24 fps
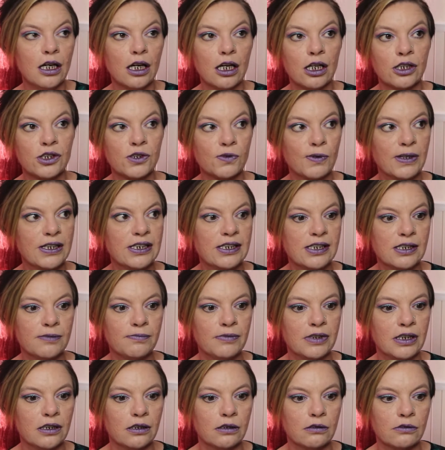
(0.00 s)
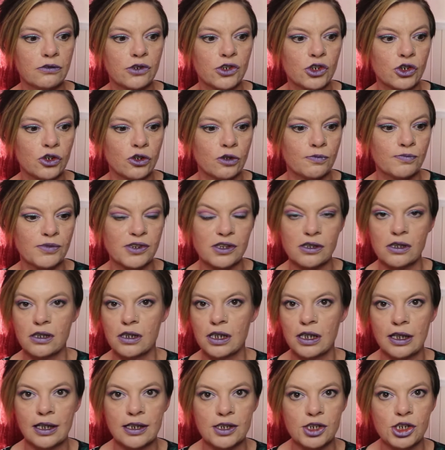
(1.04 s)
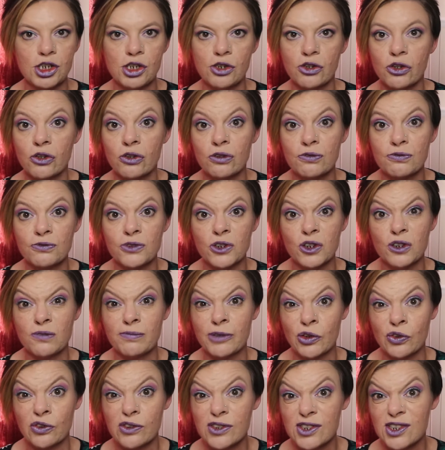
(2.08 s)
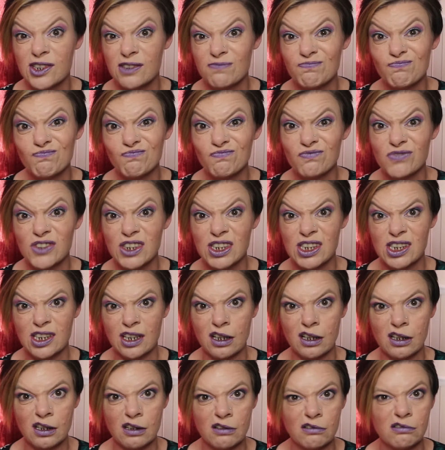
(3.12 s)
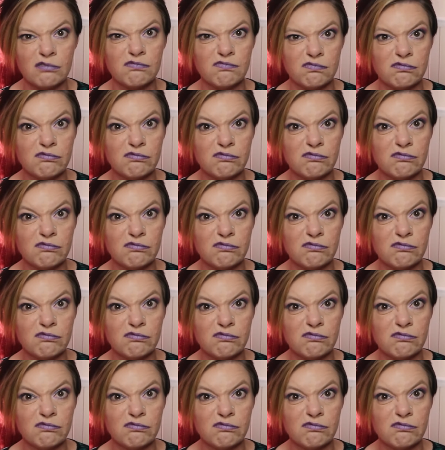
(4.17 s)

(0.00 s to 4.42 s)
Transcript: a 20ml tub's gonna last you a good 4 months. So,